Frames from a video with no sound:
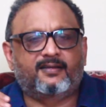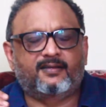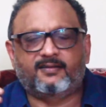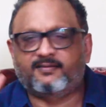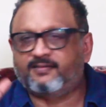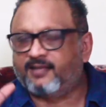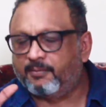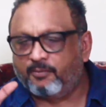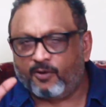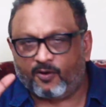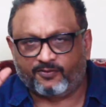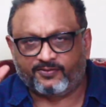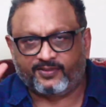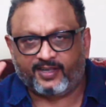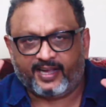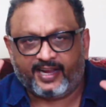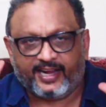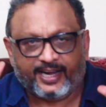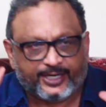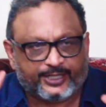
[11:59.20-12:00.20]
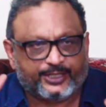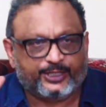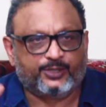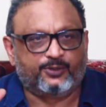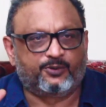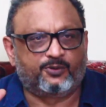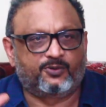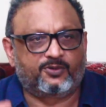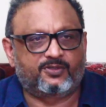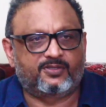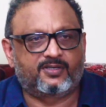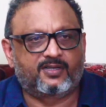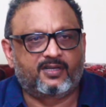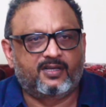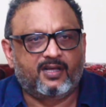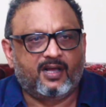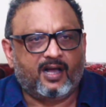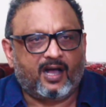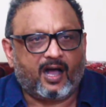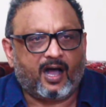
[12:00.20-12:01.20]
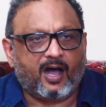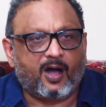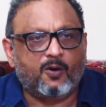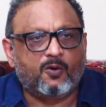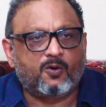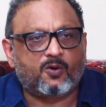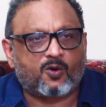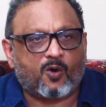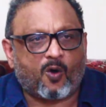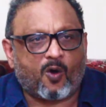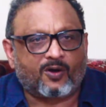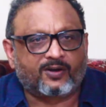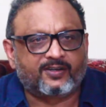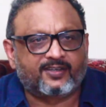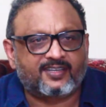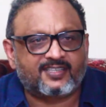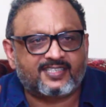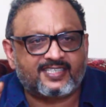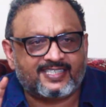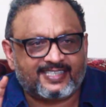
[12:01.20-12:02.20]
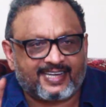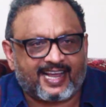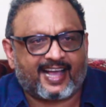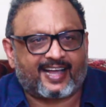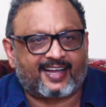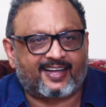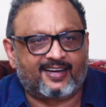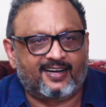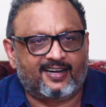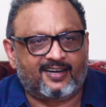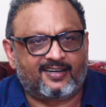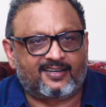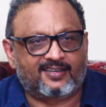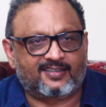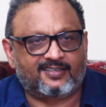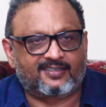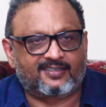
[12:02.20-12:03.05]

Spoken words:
some of the issues, how Congress tackled,